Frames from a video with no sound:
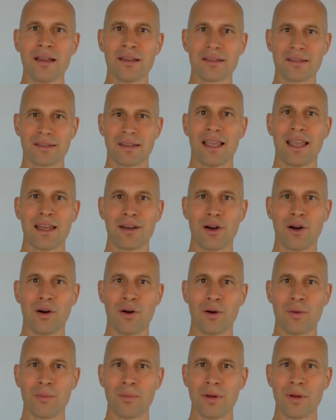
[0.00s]
stay at
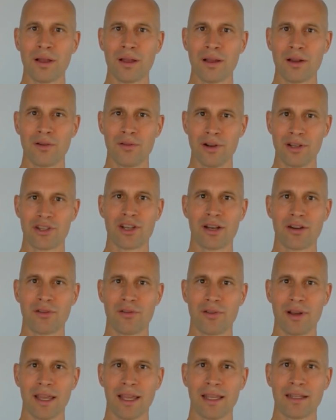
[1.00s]
home,
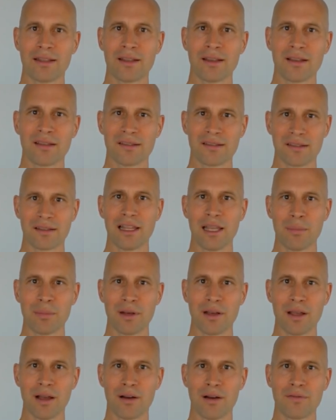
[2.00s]
regenerate,
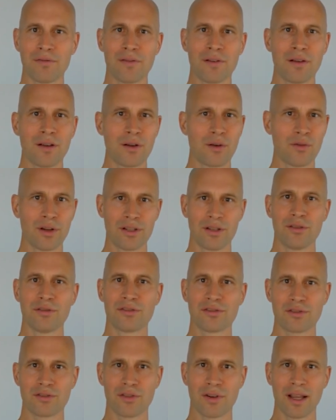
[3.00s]
sleep enough,
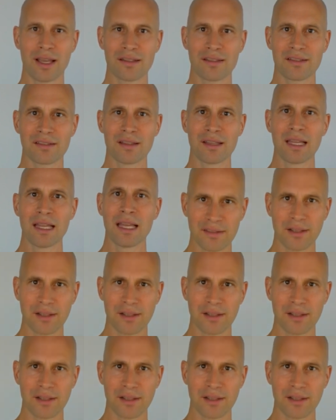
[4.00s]
reduce stress,